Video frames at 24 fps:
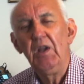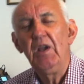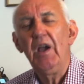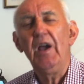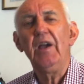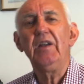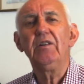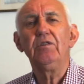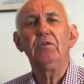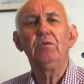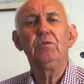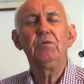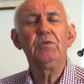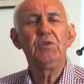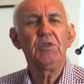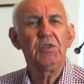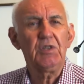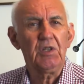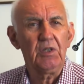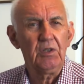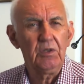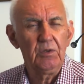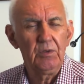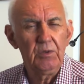And
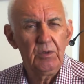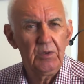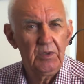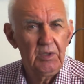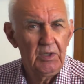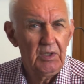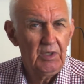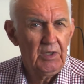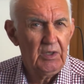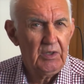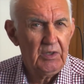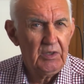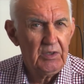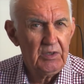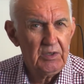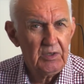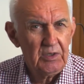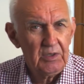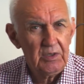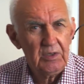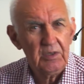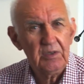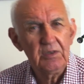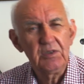also,
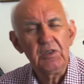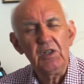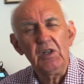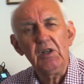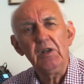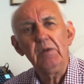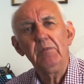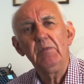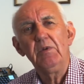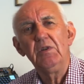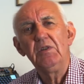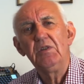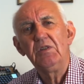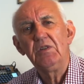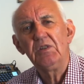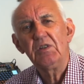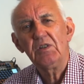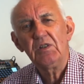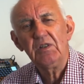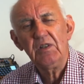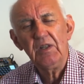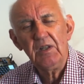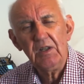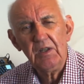
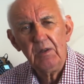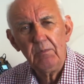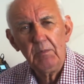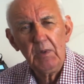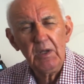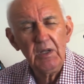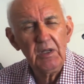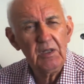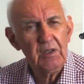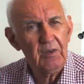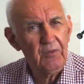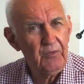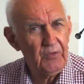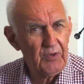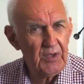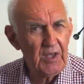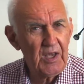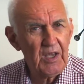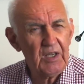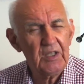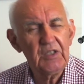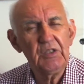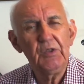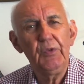Diamond now make a
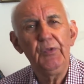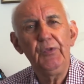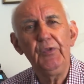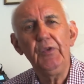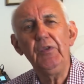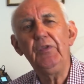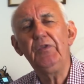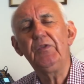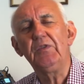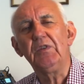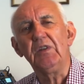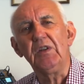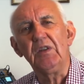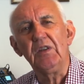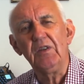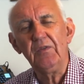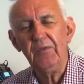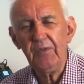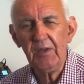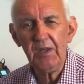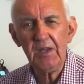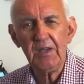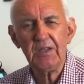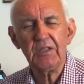VX-50.
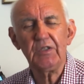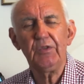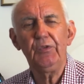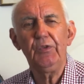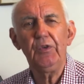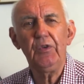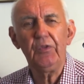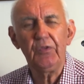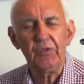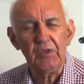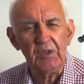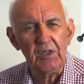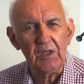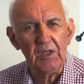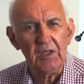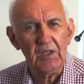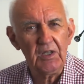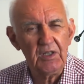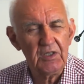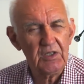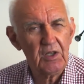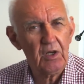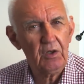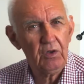The VX-50
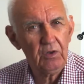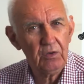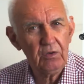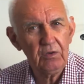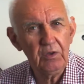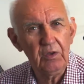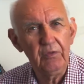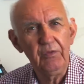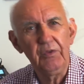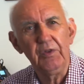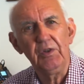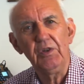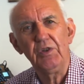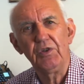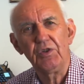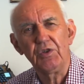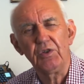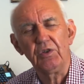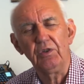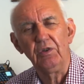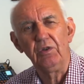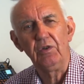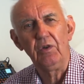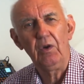is a longer
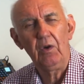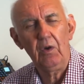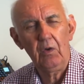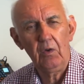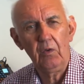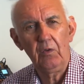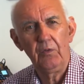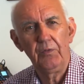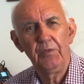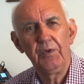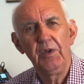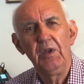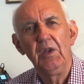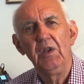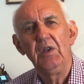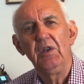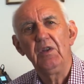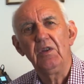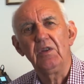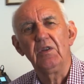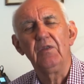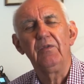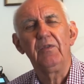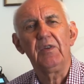version of
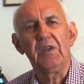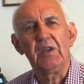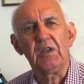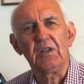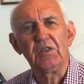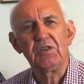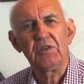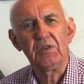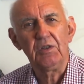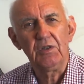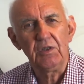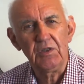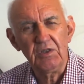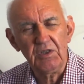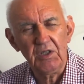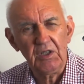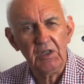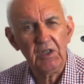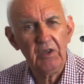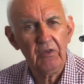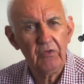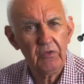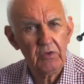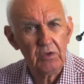the VX-30. It
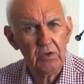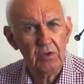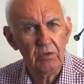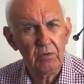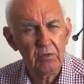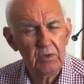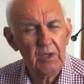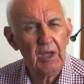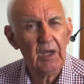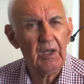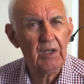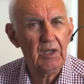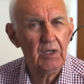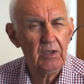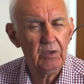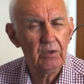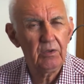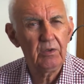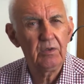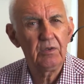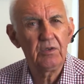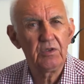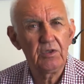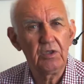gives you gain
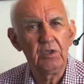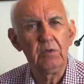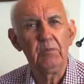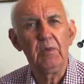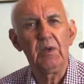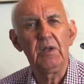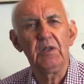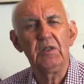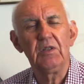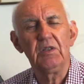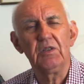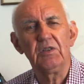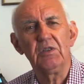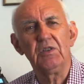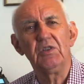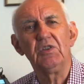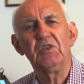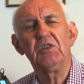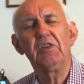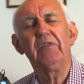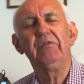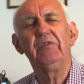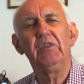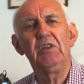on 2 metres and
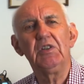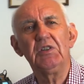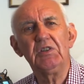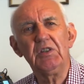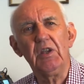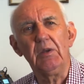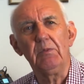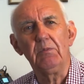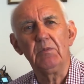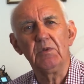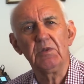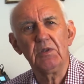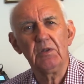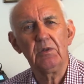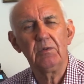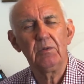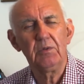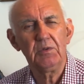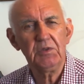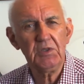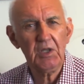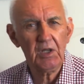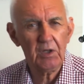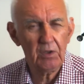70 cms. So
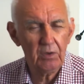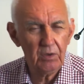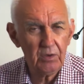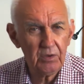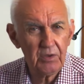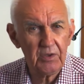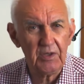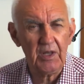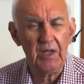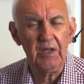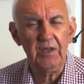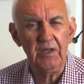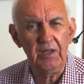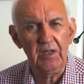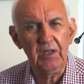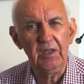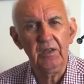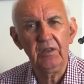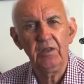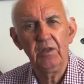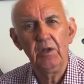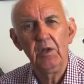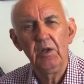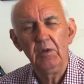we'll take a look at that
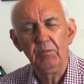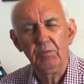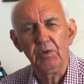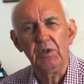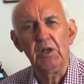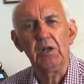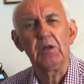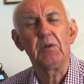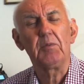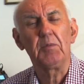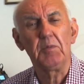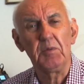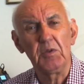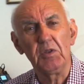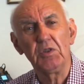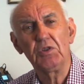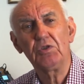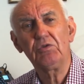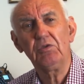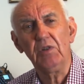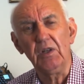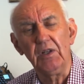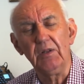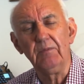now, put it up on the
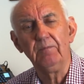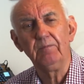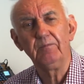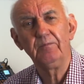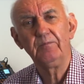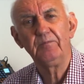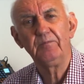screen.